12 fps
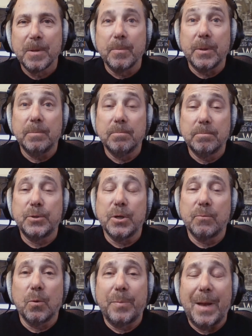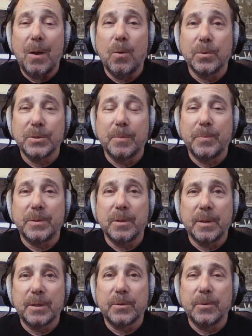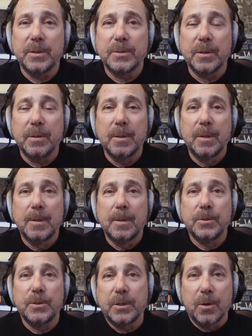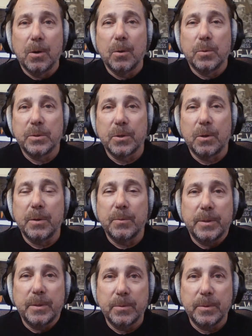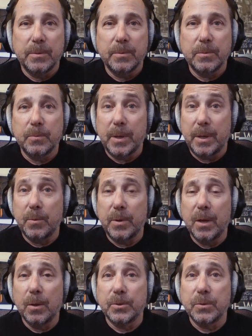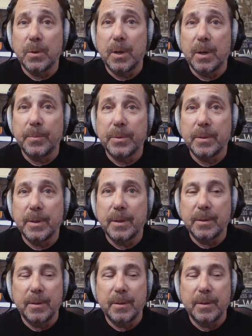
But General Powell was up at the lectern, and he said, gee, Carl, we're sorry we held you up. And